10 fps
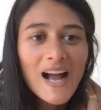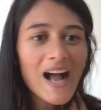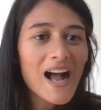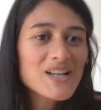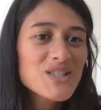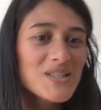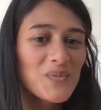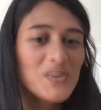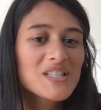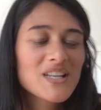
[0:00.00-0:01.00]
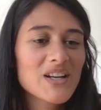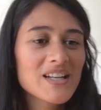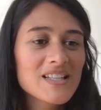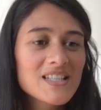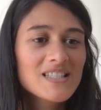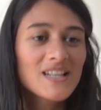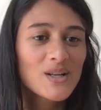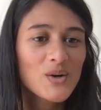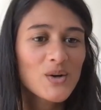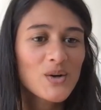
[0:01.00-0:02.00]
I just was curious because I
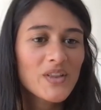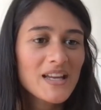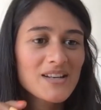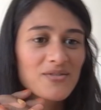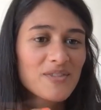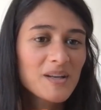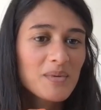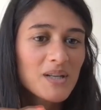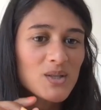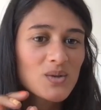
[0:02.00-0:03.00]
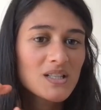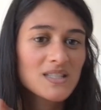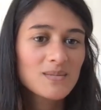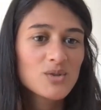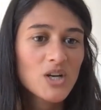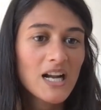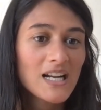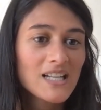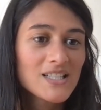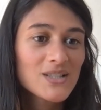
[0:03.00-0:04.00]
know that in Figma you can
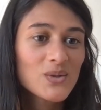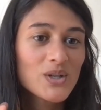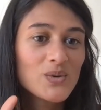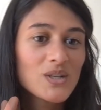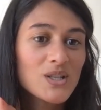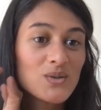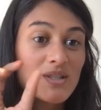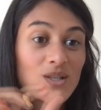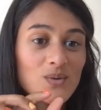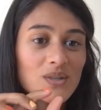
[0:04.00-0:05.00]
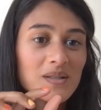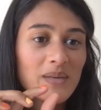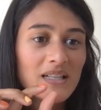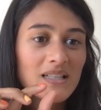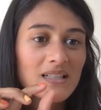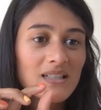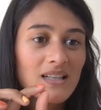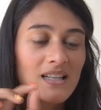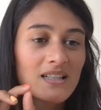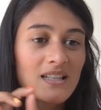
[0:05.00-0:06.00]
subtract or you can use the union button,
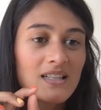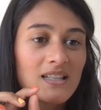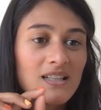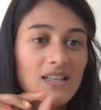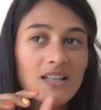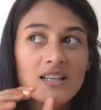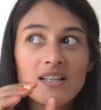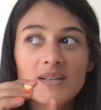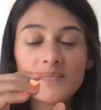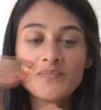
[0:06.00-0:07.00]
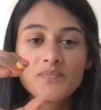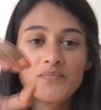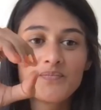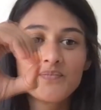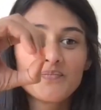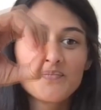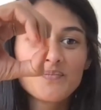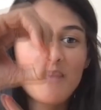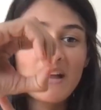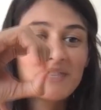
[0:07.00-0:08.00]
and in the
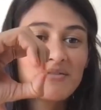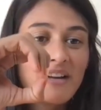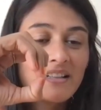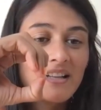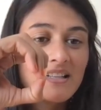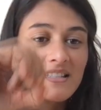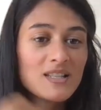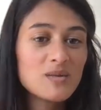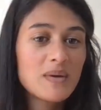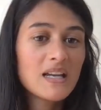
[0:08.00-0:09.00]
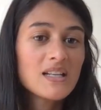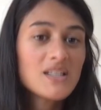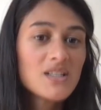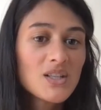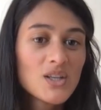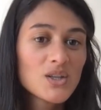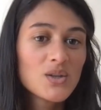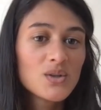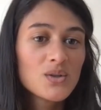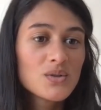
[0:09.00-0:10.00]
magnifying glass that you made,
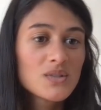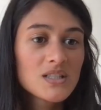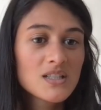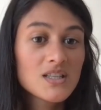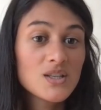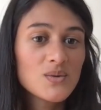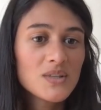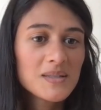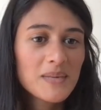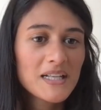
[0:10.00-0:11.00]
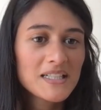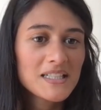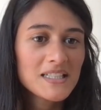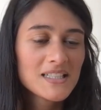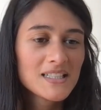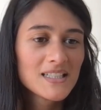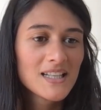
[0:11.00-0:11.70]
used the union button.